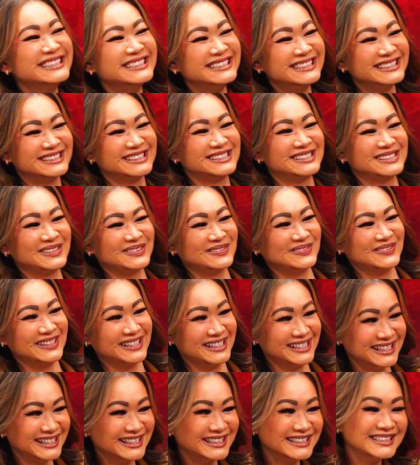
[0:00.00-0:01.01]
It's so
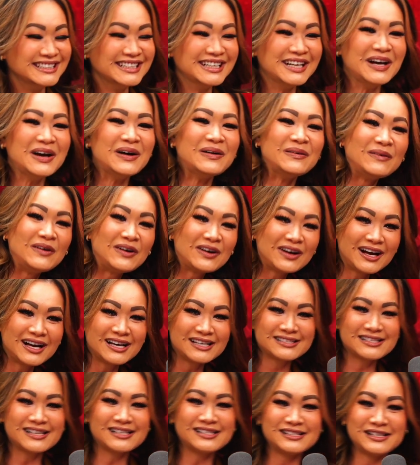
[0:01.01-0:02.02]
funny. Well,
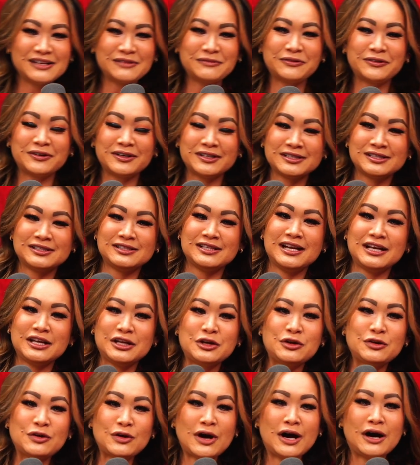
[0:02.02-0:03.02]
guys, that's it for us today.
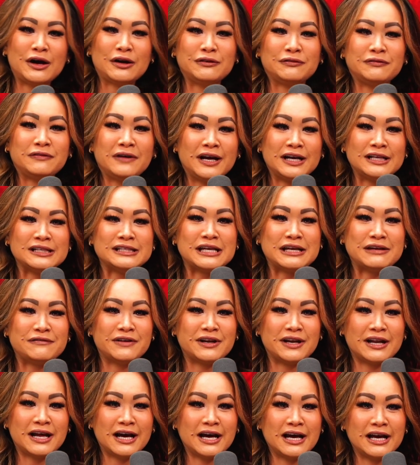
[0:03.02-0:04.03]
You know how to find Dave
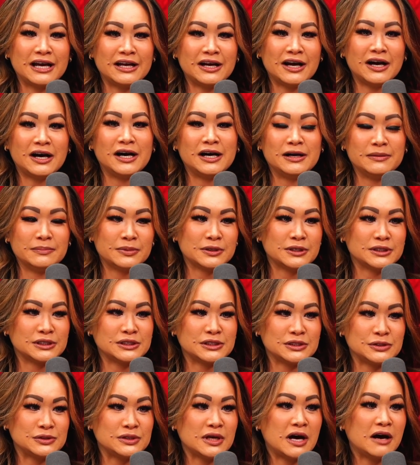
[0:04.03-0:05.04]
and I,
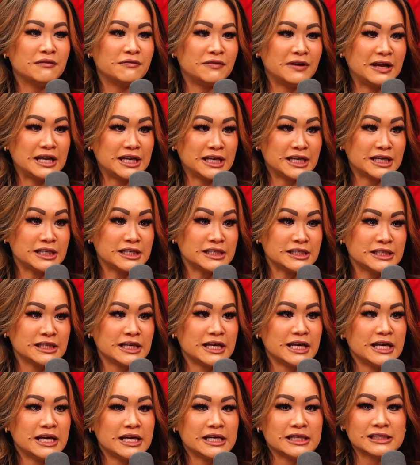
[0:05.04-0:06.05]
pursue.vegas.
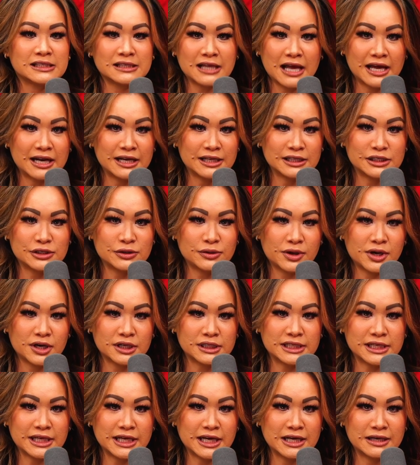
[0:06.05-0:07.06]
Slide into our
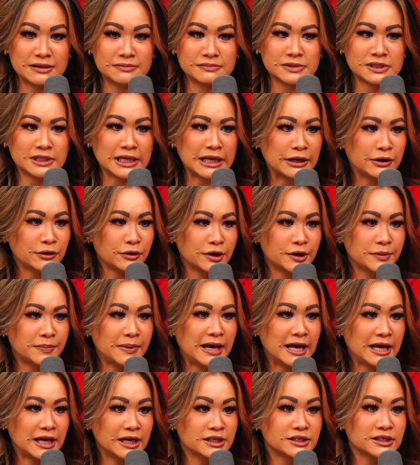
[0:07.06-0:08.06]
DMs, inquiry
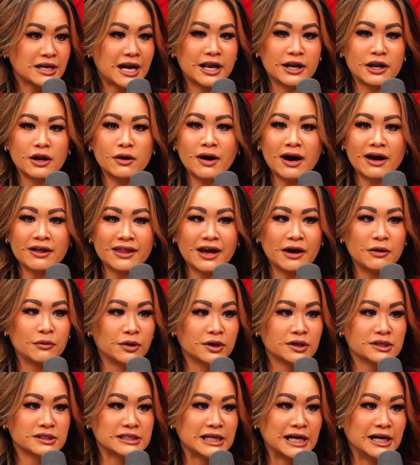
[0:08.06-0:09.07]
page. I know how that
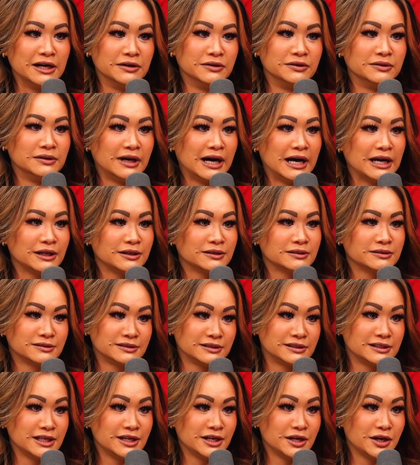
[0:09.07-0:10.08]
works now. I
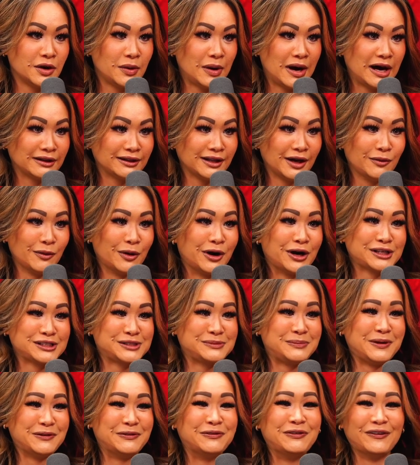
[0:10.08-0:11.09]
didn't know how that works
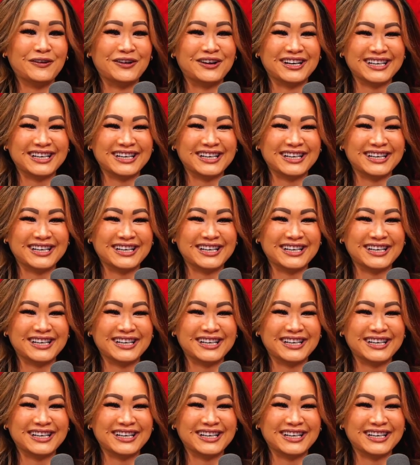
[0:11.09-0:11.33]
before.